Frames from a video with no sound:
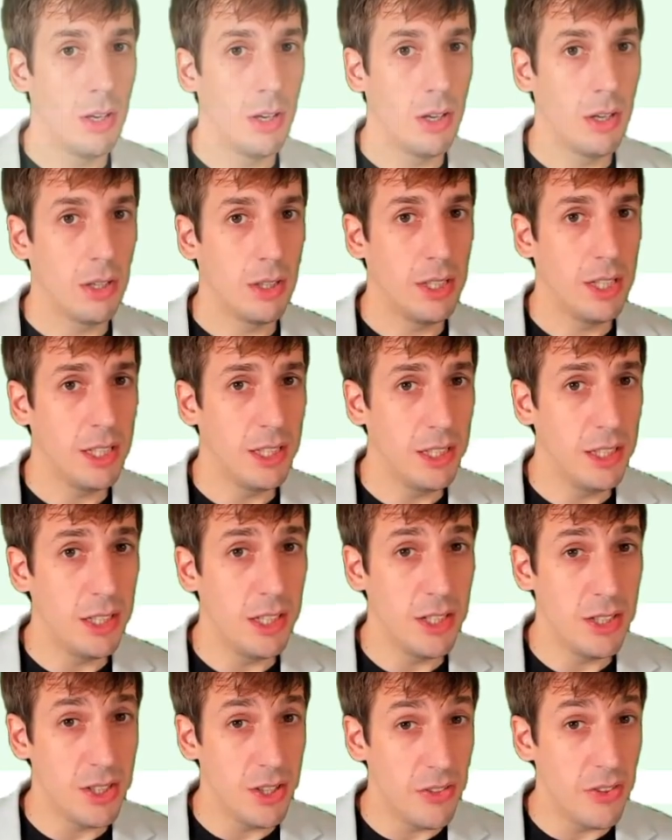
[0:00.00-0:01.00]
Getting
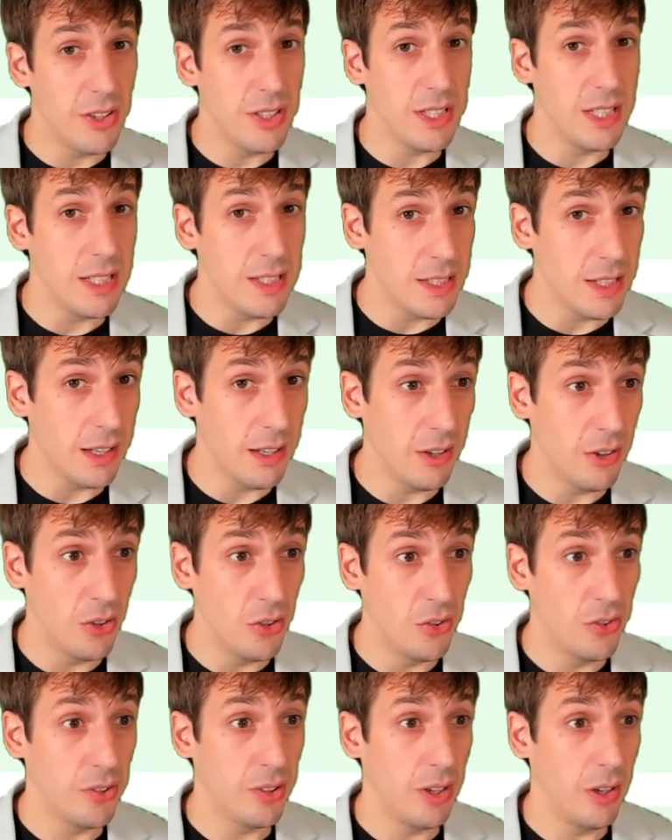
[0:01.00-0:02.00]
into the
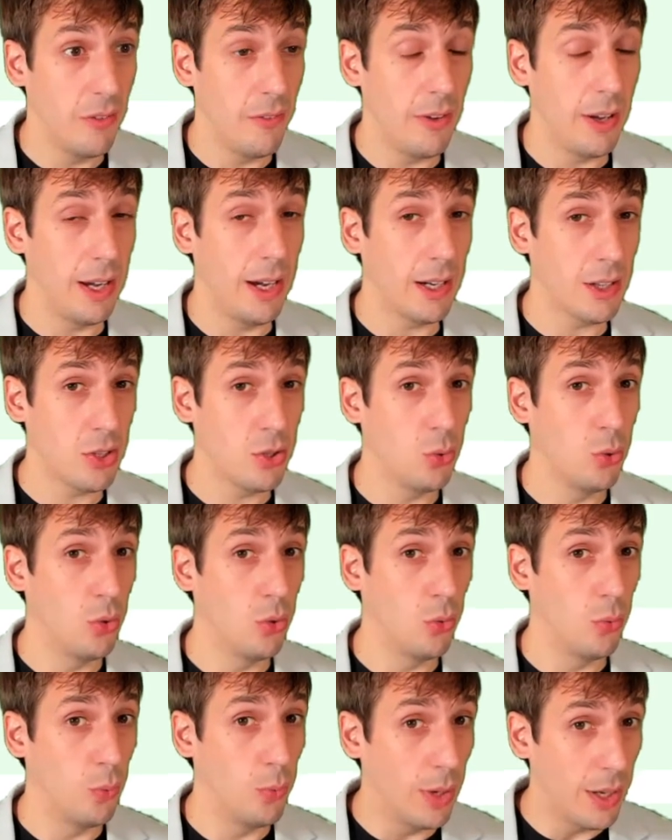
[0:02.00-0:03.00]
details of
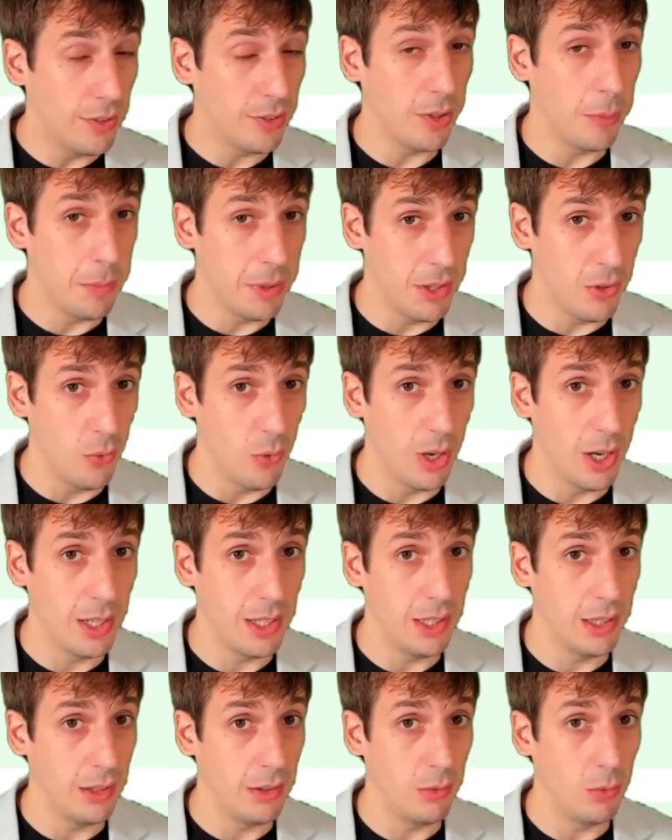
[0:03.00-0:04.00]
actual recipe
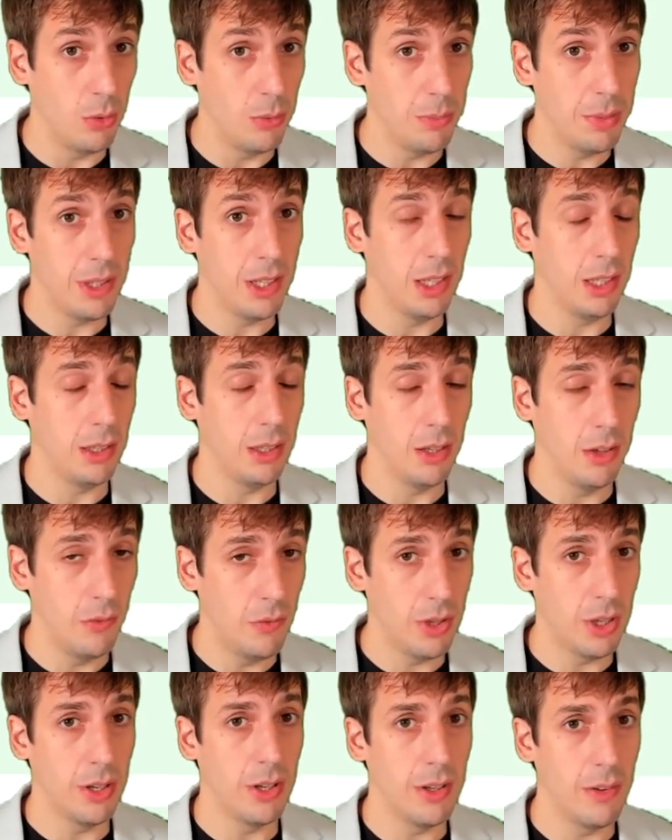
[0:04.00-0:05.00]
writing would be a
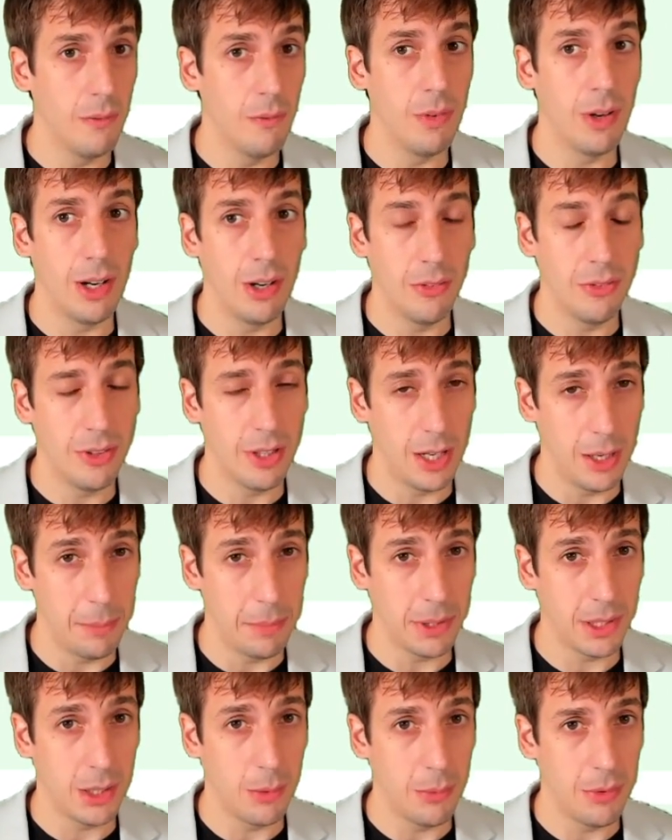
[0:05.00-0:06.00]
very involved
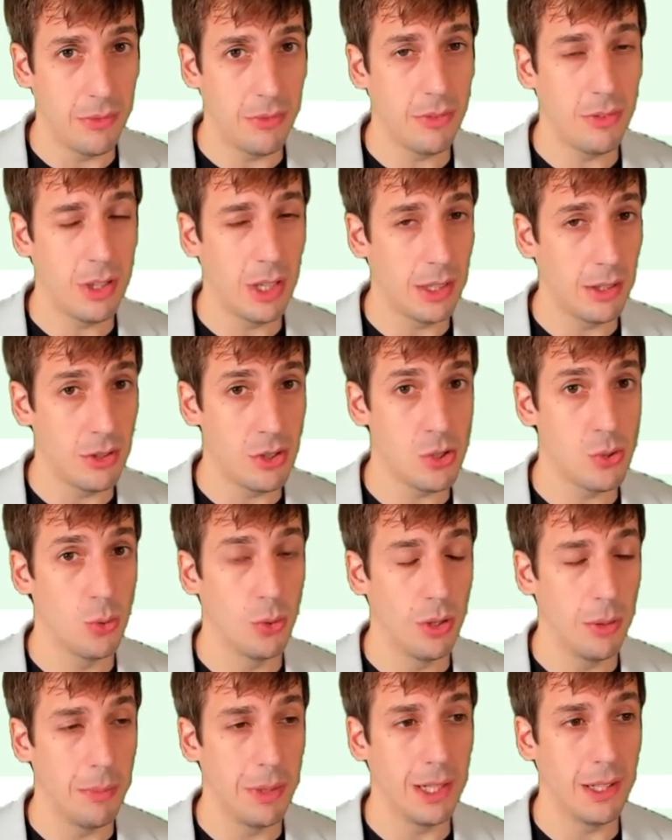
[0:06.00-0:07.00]
topic, and we've got a
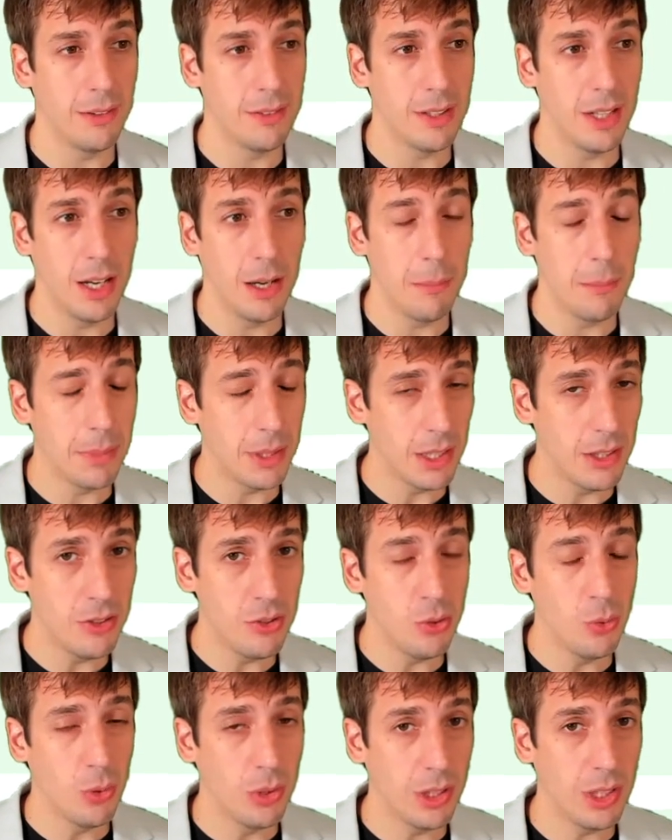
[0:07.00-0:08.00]
short amount of time, but I
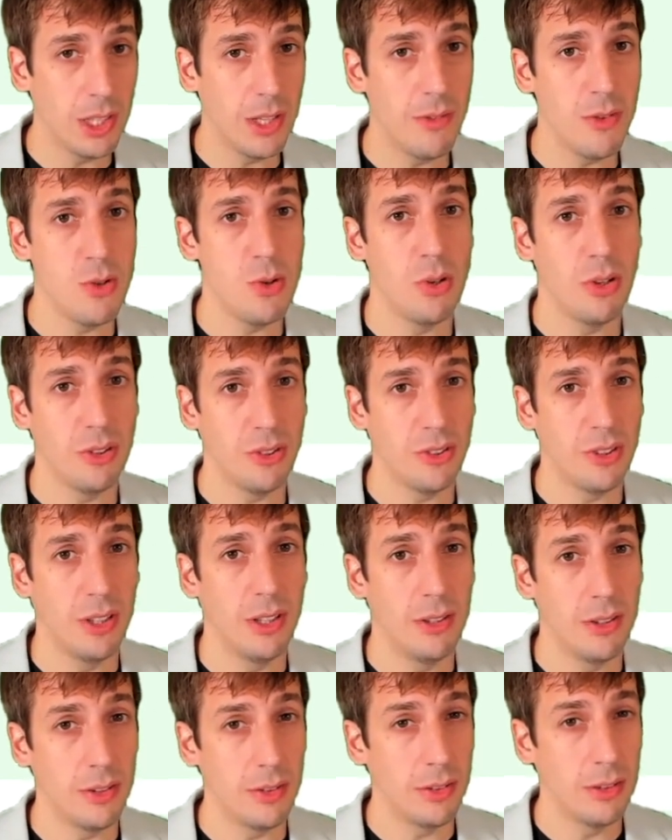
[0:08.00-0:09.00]
do want to give you a
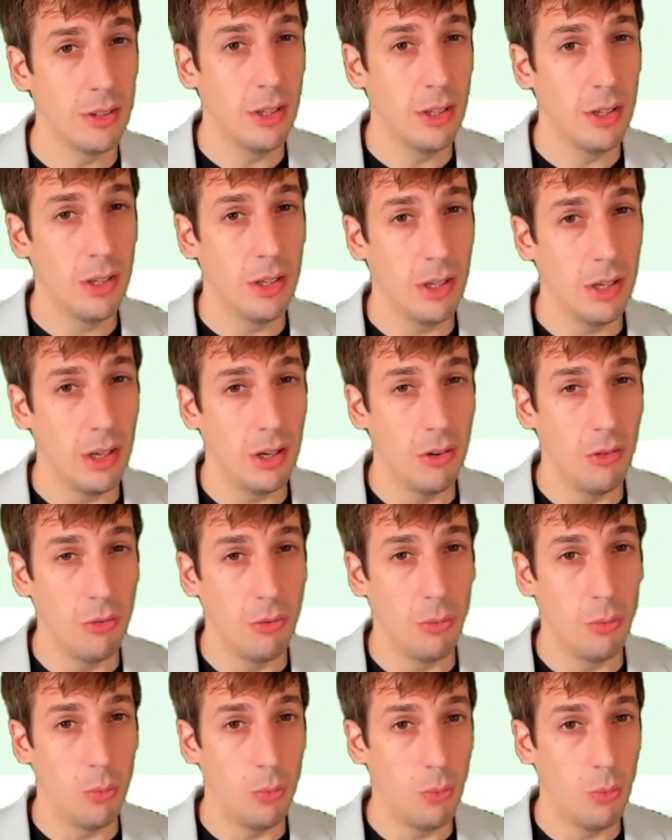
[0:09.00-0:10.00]
sense
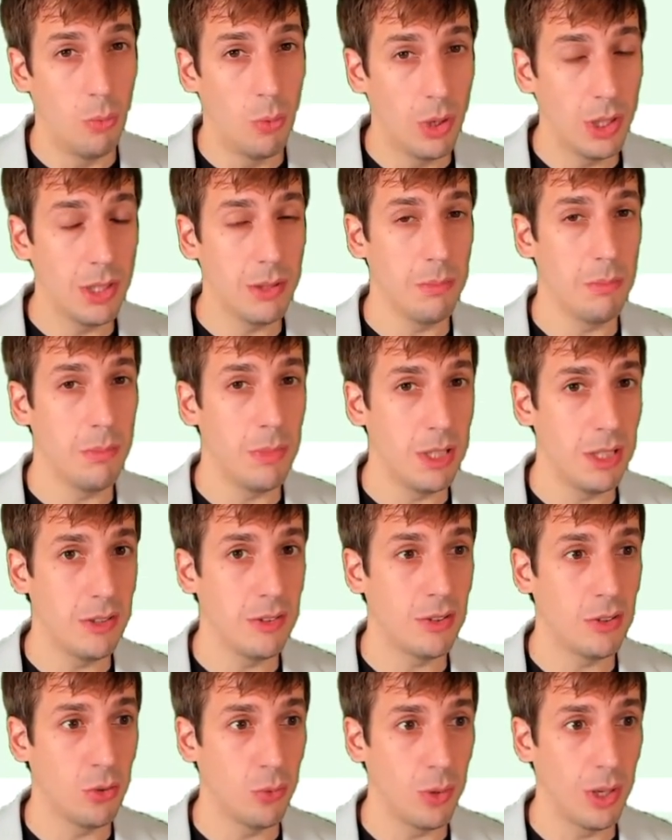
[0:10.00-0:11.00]
of what it
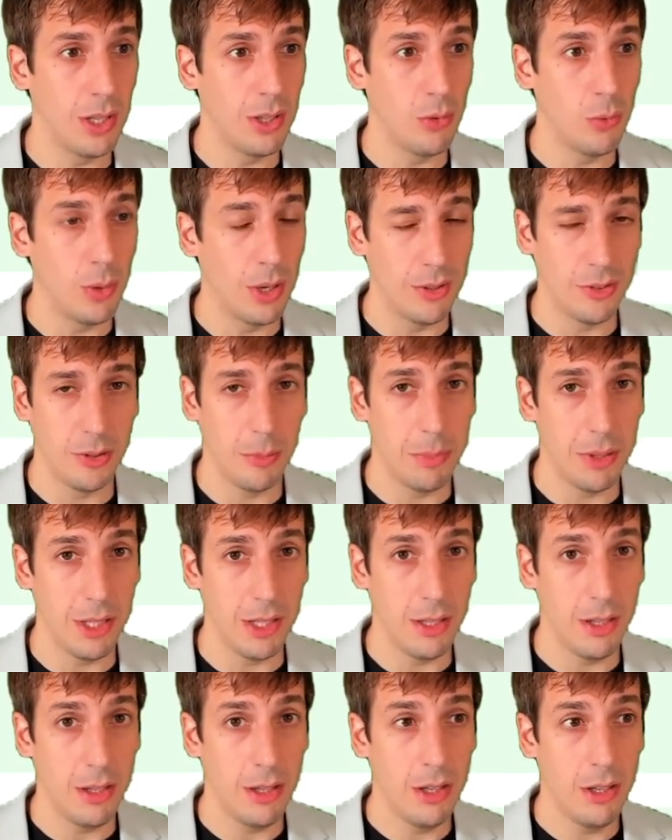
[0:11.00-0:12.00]
means to write a
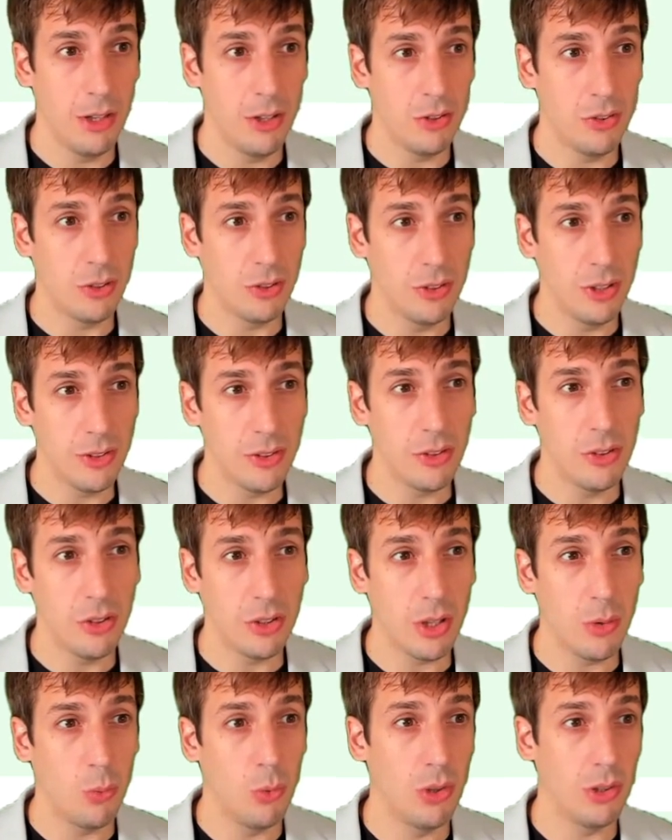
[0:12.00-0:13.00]
recipe. So let's look
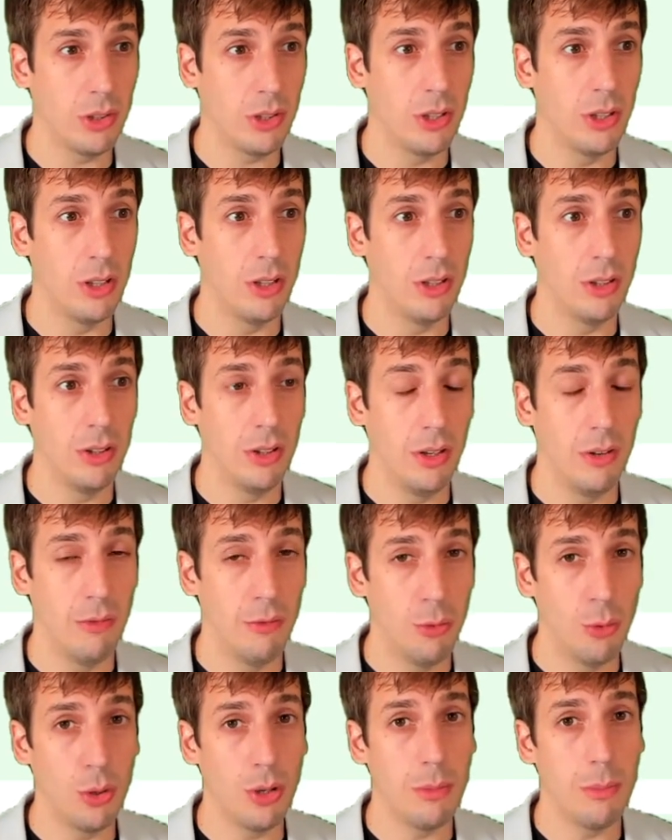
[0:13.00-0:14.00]
at one called
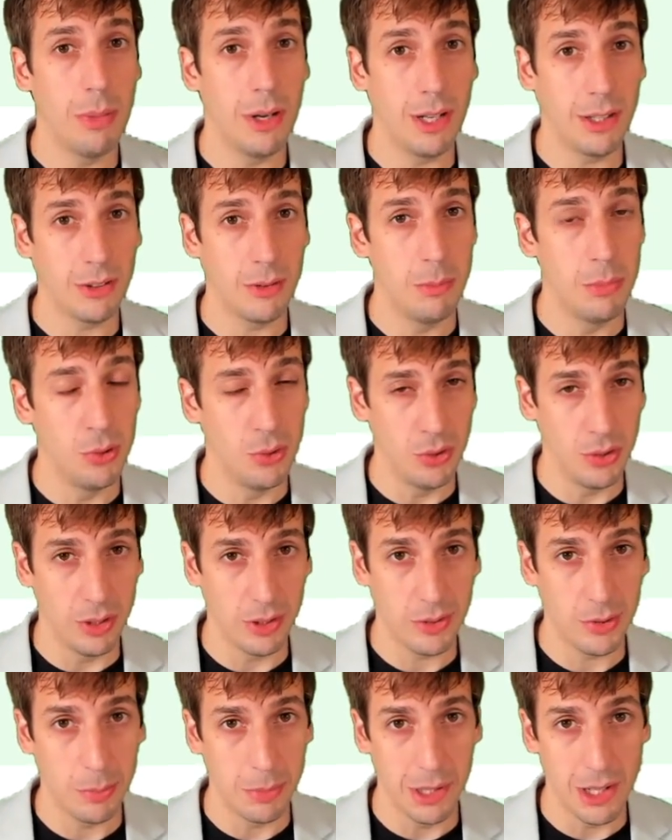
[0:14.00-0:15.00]
avoid box Boolean
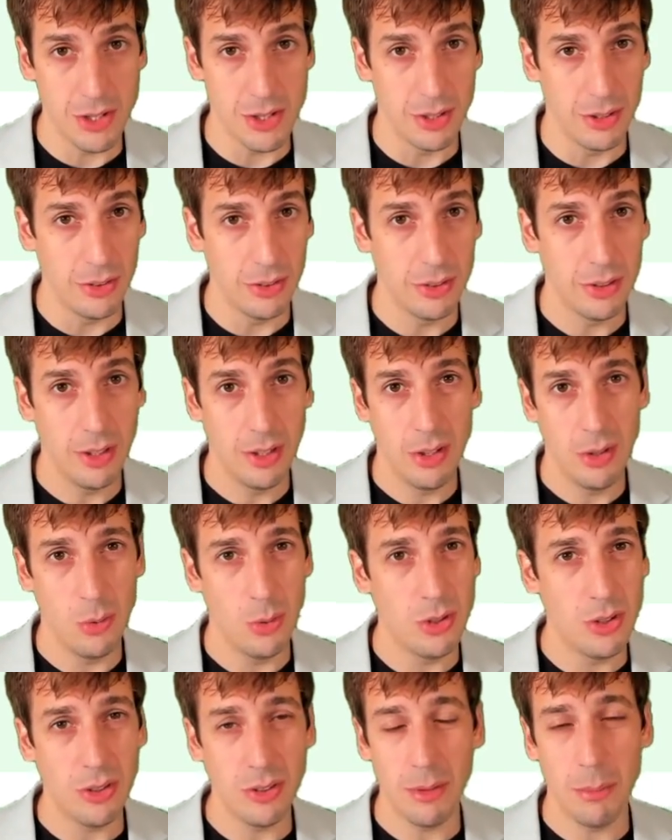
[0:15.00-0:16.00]
expressions,
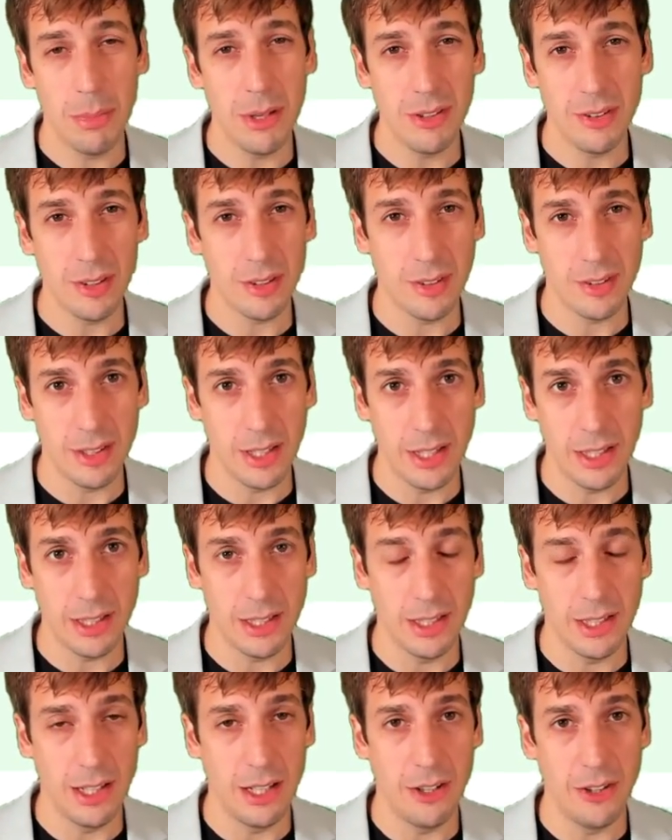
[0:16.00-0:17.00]
which is a basic static
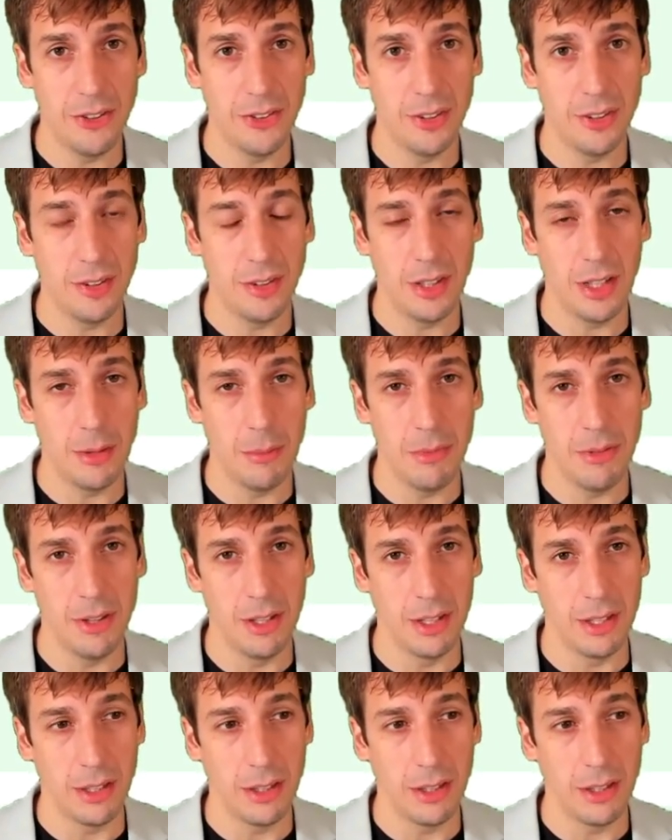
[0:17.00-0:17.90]
analysis type thing.